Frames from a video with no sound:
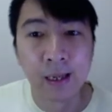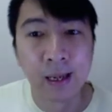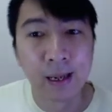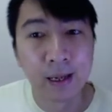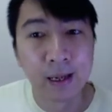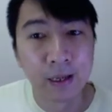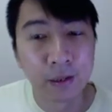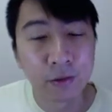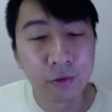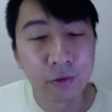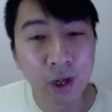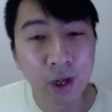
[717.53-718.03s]

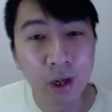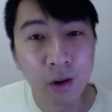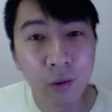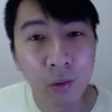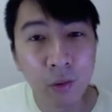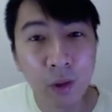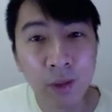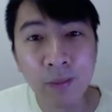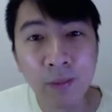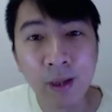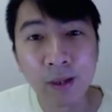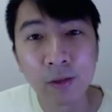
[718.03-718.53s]
Ezra
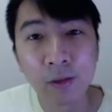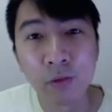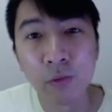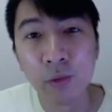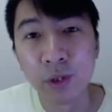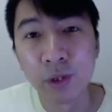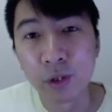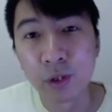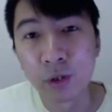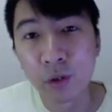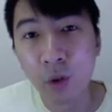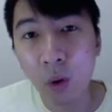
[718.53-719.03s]
went back to
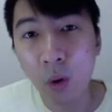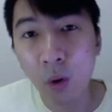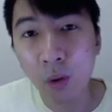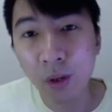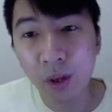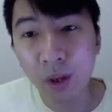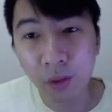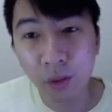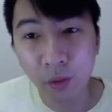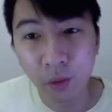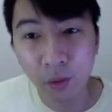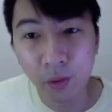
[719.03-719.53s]
restore
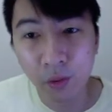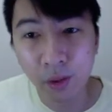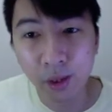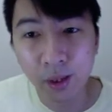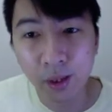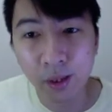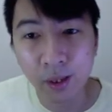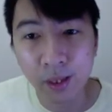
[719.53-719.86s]
the Torah